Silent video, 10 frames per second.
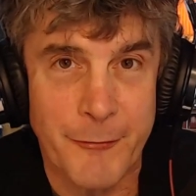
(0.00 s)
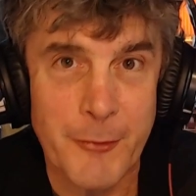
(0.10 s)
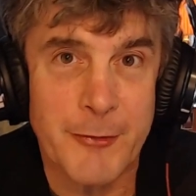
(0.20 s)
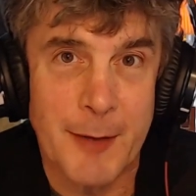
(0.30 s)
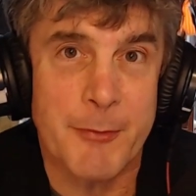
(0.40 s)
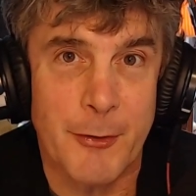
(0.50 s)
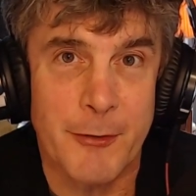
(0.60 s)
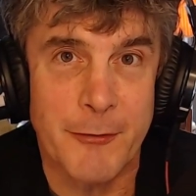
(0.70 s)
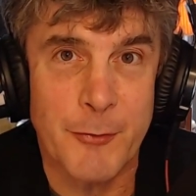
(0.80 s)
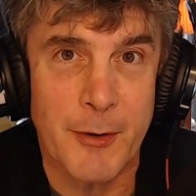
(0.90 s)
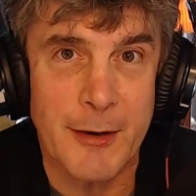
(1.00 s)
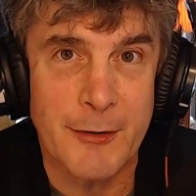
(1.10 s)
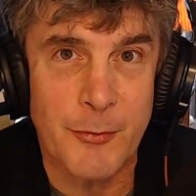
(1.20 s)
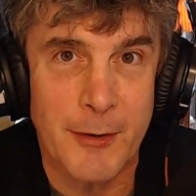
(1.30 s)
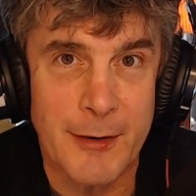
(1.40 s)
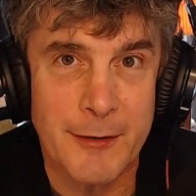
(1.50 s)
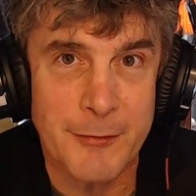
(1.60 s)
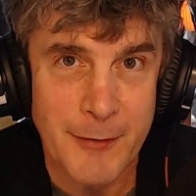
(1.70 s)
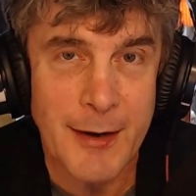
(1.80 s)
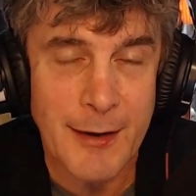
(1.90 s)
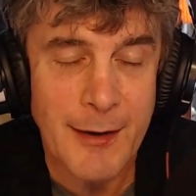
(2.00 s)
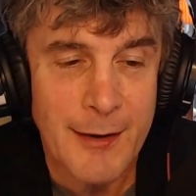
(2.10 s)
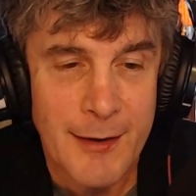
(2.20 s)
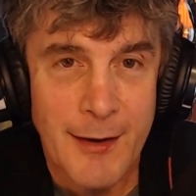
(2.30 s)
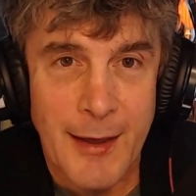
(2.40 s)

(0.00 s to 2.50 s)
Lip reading: to the first episode of 2023.